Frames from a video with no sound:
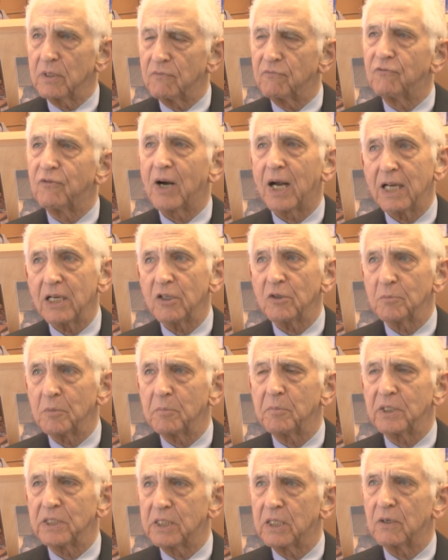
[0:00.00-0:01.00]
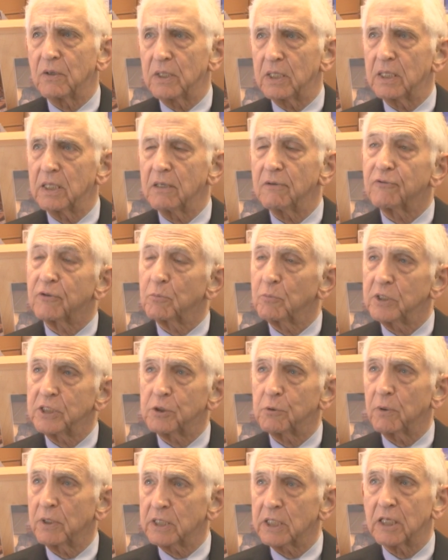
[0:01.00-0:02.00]
a volume of material here from
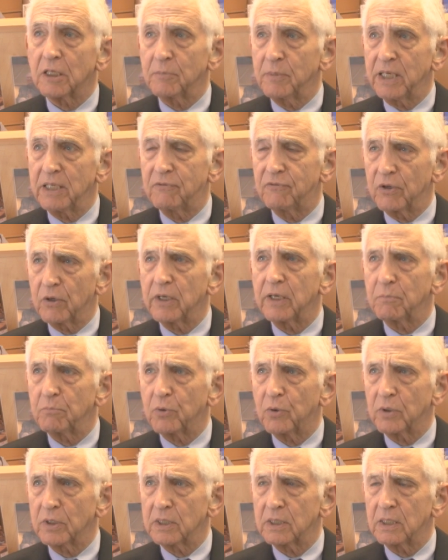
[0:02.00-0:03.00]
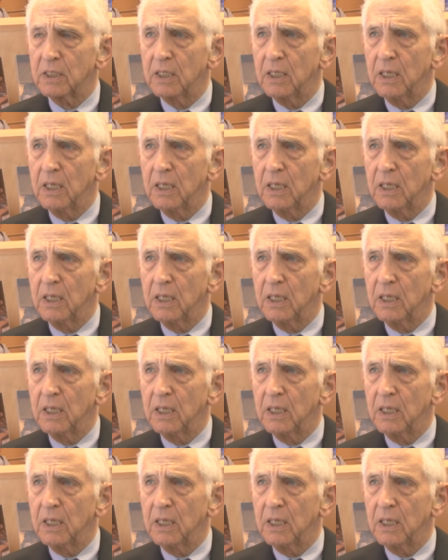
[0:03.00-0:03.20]
which one can make very important